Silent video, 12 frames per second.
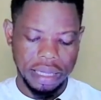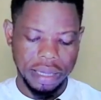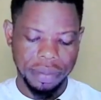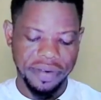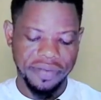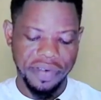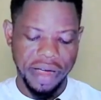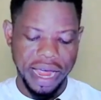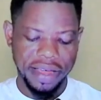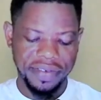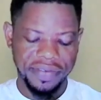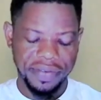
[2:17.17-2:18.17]
number
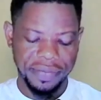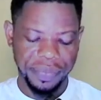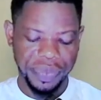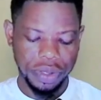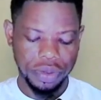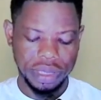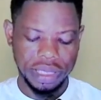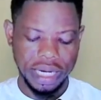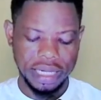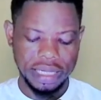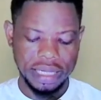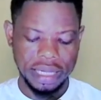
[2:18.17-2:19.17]
5, you
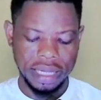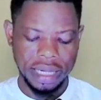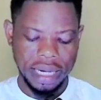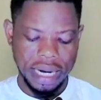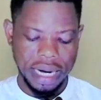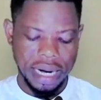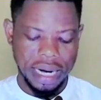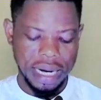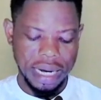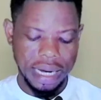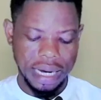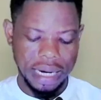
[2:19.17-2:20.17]
send,
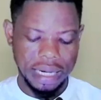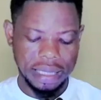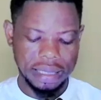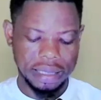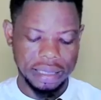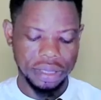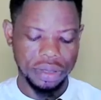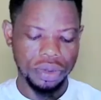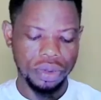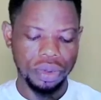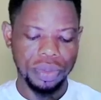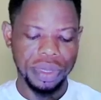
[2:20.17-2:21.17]
and
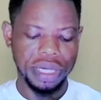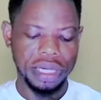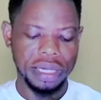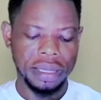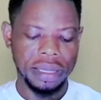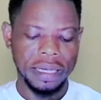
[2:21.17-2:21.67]
you'll be